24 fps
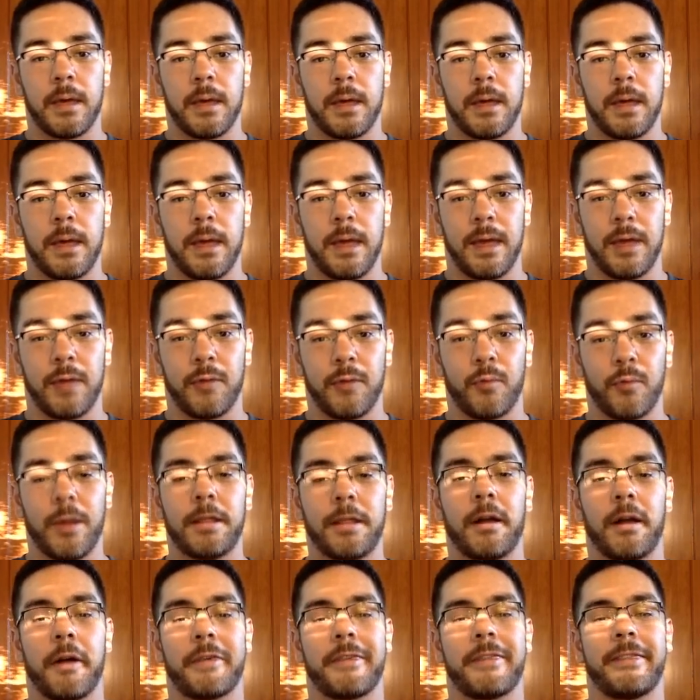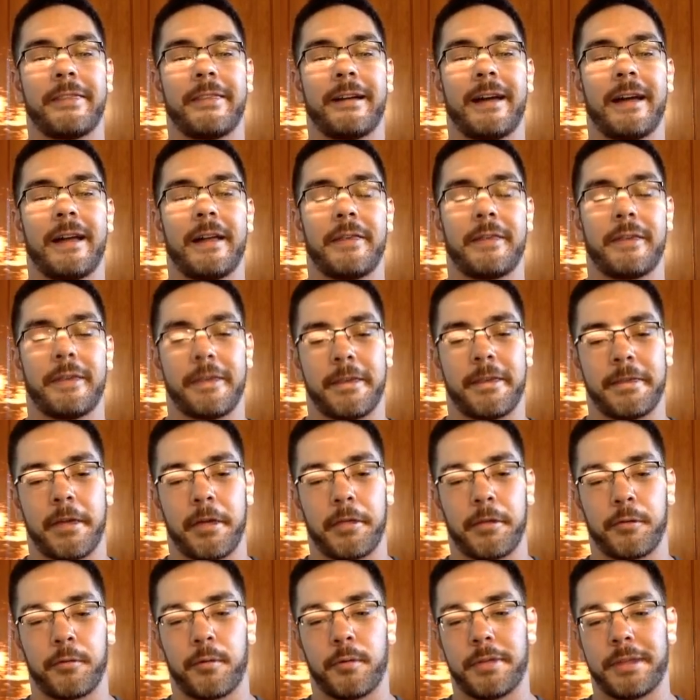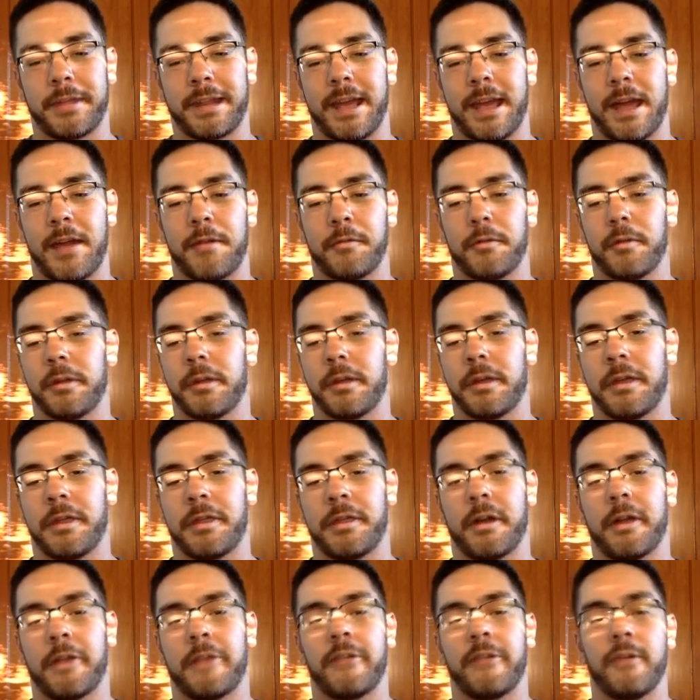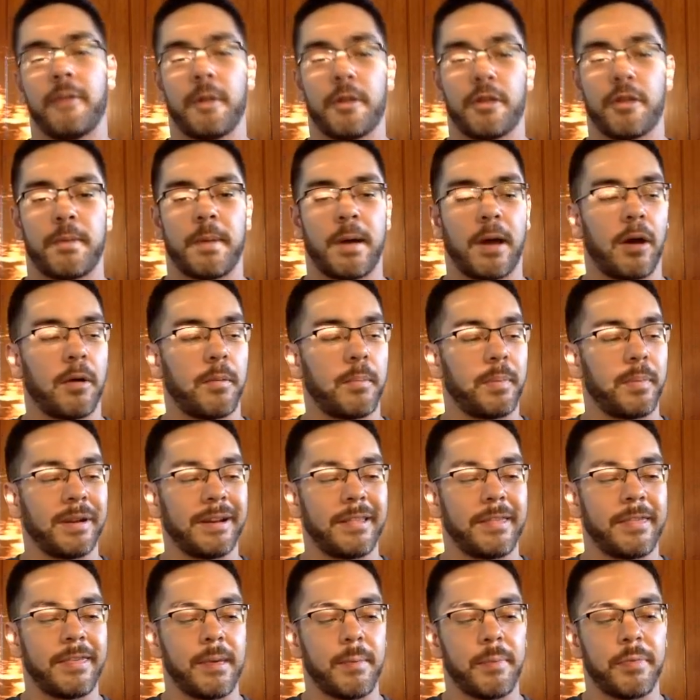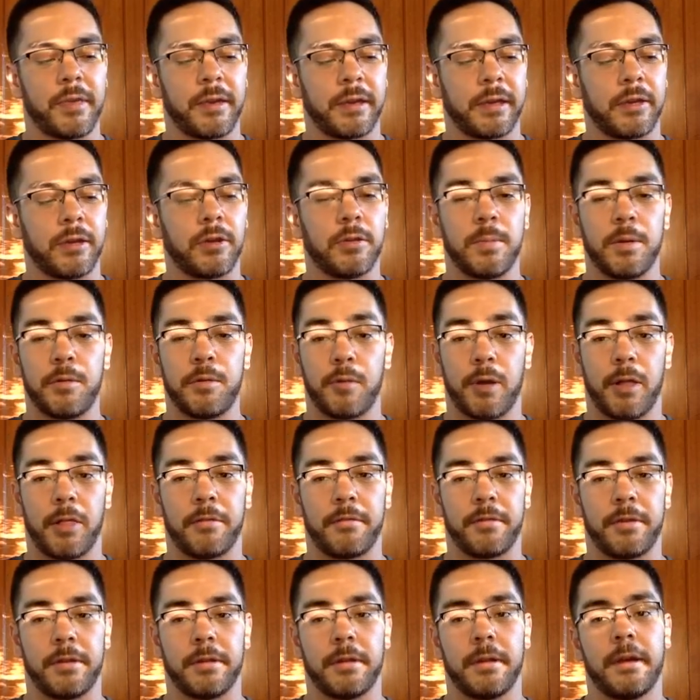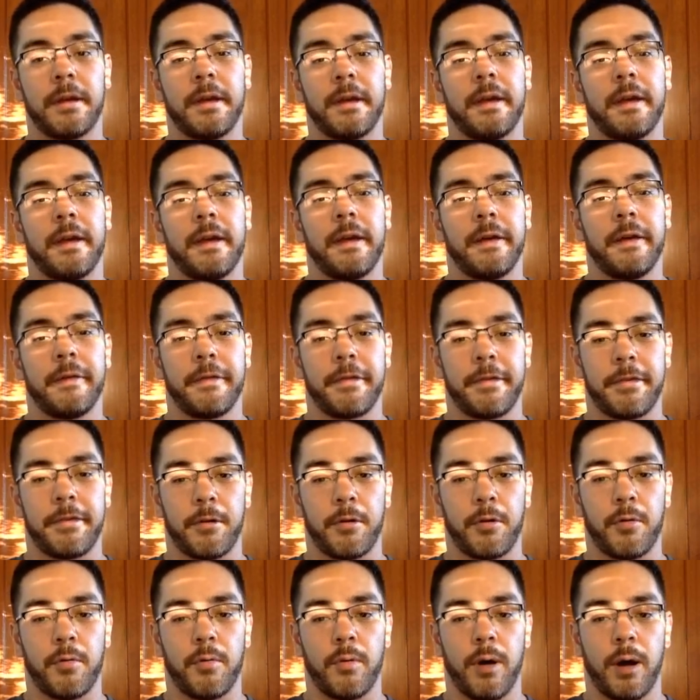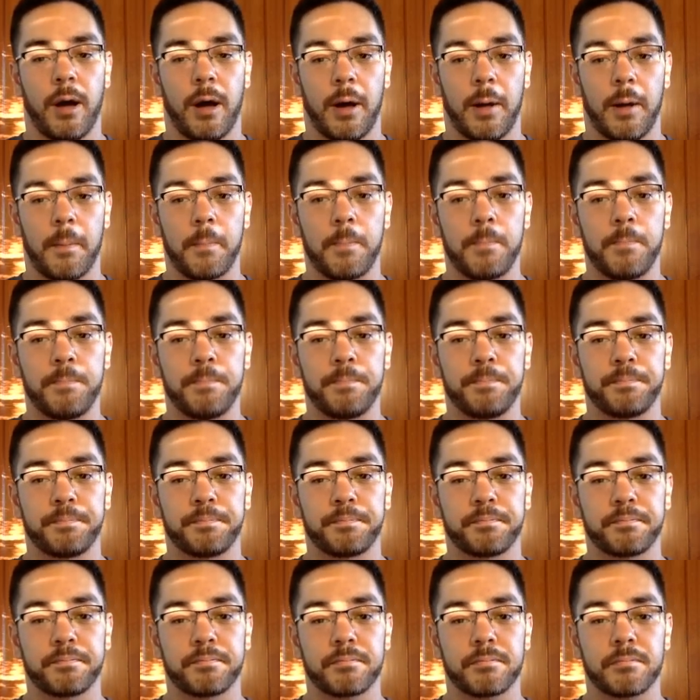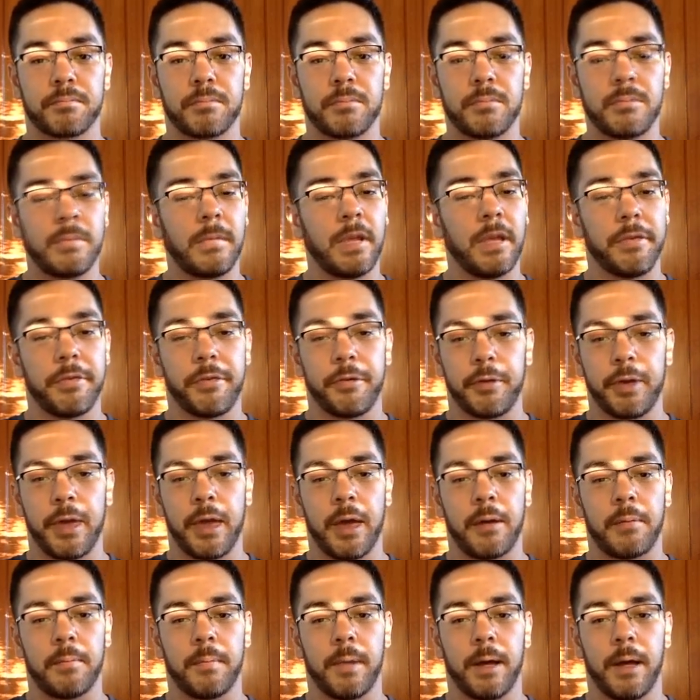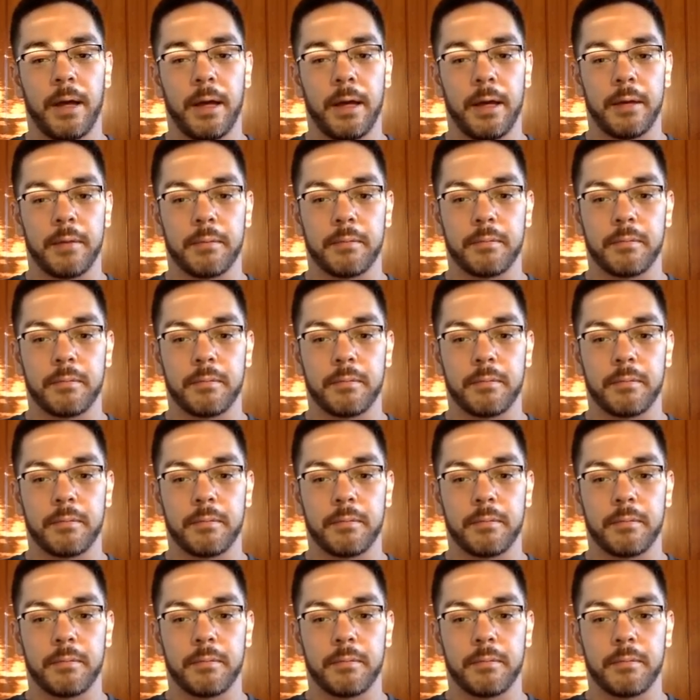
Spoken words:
And weight loss and diets is another one that I hadn't really thought too much about, but it seems like it could be relevant. So yeah, I